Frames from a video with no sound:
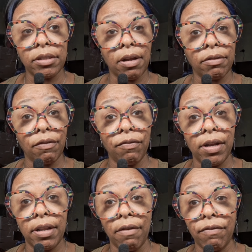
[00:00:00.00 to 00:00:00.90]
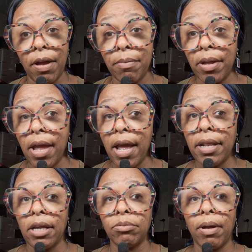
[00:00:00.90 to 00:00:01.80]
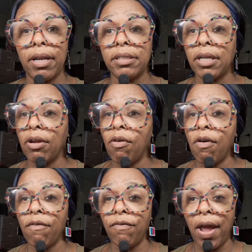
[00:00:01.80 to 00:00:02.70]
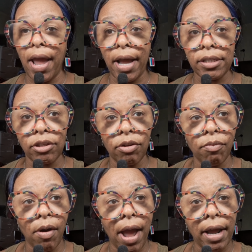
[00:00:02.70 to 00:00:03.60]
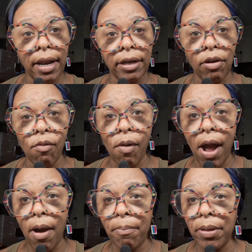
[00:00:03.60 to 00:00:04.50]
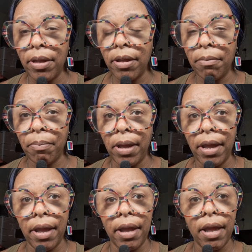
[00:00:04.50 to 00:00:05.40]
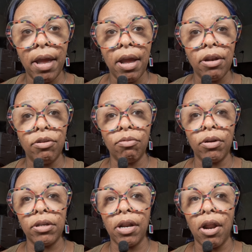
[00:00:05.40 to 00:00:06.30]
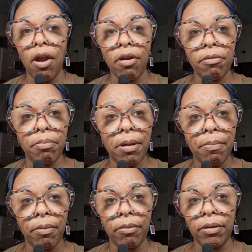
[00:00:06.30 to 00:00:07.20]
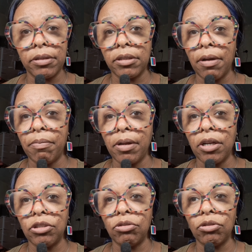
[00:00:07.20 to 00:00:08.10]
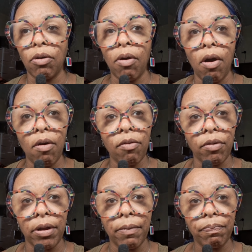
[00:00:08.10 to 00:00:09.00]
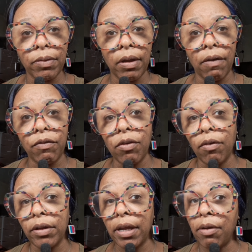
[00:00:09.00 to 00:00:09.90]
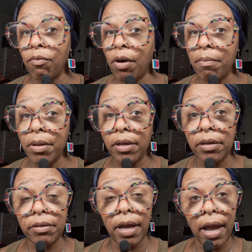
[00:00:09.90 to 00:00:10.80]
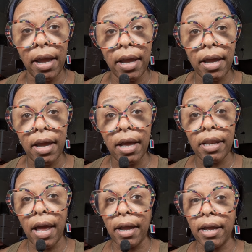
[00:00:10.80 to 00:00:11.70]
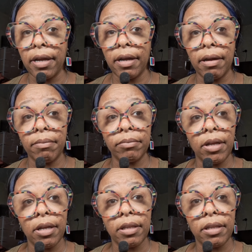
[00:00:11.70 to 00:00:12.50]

stuff to feed their family, that's why they say go on fast. So you won't act like no wild pig doing and hurting people and stuff because you're so hungry. If you only eat one meal a day, like Honorable